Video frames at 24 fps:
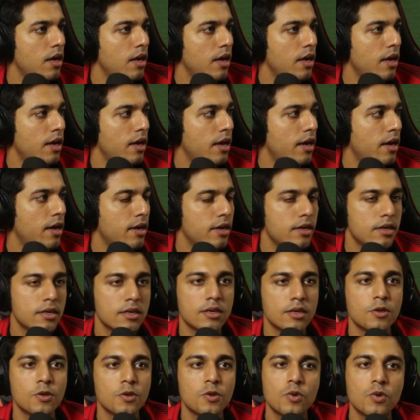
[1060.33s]
And
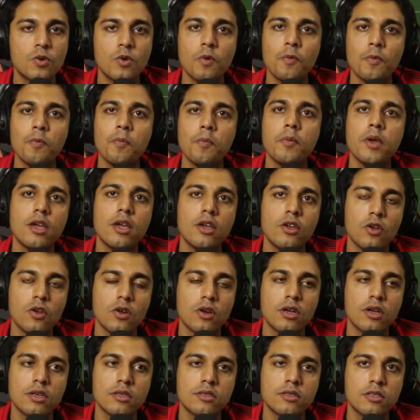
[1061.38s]
to make your
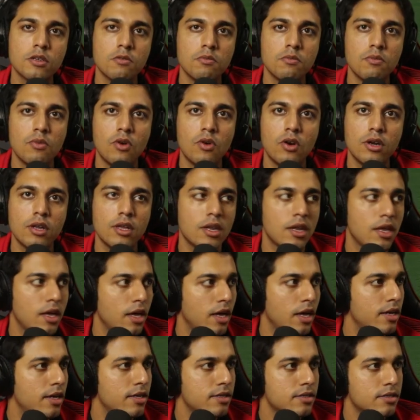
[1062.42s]
custom model
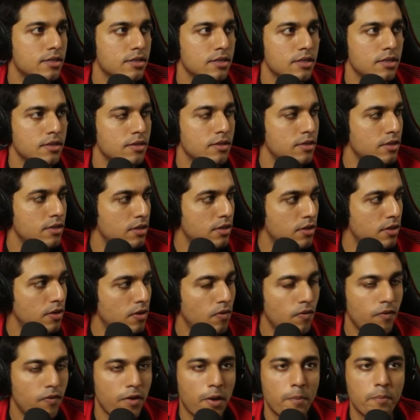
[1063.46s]
as a
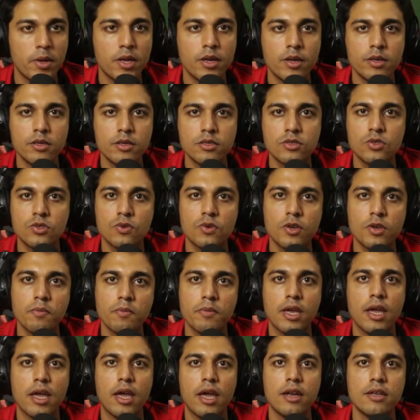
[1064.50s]
weapon in shooting
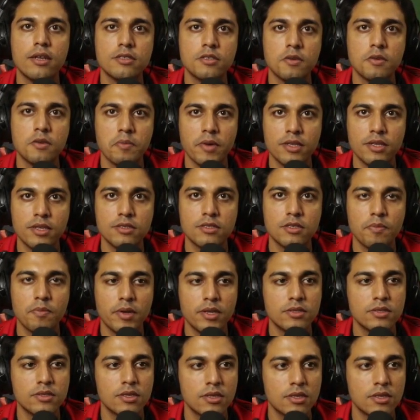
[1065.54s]
mechanism in
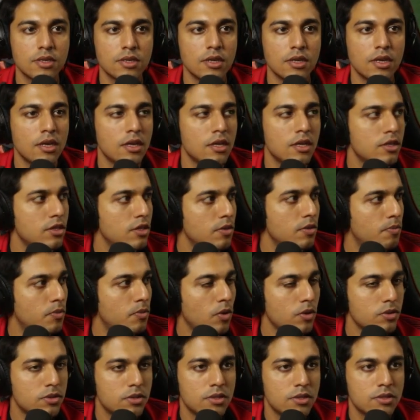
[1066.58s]
Dimension, the
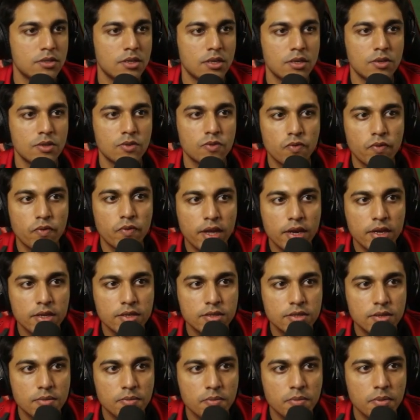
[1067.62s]
process is very
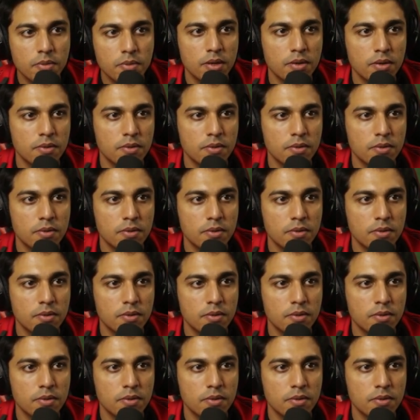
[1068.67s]
simple.